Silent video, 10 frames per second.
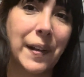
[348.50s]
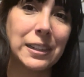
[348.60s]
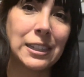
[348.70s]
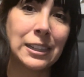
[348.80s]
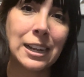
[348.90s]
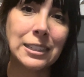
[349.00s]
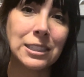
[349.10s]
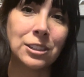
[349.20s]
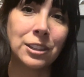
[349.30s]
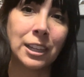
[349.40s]
And I
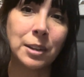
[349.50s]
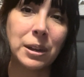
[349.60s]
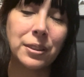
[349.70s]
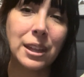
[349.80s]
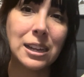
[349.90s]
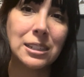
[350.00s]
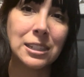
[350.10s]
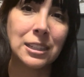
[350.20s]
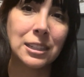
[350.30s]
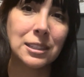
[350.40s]
still think about that to
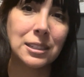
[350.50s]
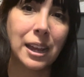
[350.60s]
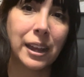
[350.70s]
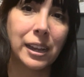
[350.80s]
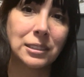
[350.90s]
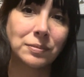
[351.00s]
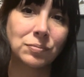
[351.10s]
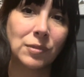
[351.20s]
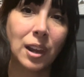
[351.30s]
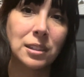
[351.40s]
this day.
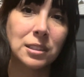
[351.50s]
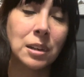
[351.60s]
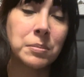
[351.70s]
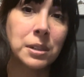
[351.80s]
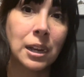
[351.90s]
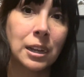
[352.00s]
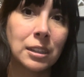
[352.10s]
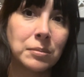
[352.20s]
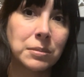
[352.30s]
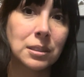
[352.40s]

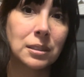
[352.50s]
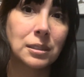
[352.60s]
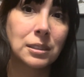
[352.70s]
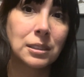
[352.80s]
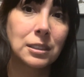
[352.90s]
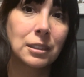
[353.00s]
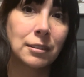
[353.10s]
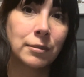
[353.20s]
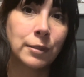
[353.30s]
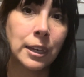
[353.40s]
Sometimes
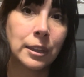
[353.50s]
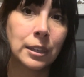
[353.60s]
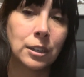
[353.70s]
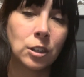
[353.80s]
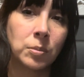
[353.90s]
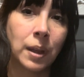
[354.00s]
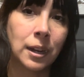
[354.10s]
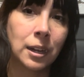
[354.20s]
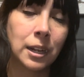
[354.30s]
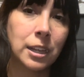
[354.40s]
faith in
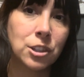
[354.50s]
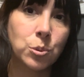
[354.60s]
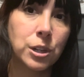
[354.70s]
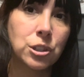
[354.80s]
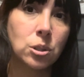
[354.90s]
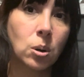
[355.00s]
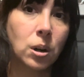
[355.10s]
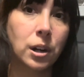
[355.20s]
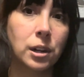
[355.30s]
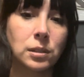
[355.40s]
humanity is
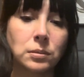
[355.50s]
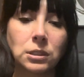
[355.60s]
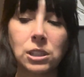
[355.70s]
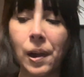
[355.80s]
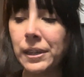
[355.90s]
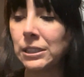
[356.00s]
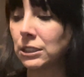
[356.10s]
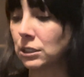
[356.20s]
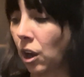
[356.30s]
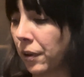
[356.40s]
restored.
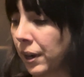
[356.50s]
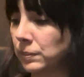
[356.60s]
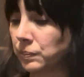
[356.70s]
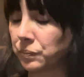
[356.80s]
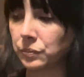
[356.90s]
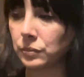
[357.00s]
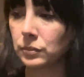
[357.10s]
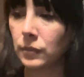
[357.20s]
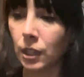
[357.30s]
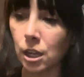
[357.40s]
Okay,
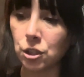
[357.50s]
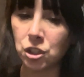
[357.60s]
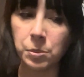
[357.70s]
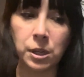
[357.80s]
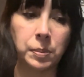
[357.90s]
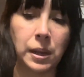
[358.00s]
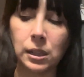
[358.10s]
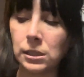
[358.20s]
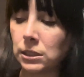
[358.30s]
so many balance.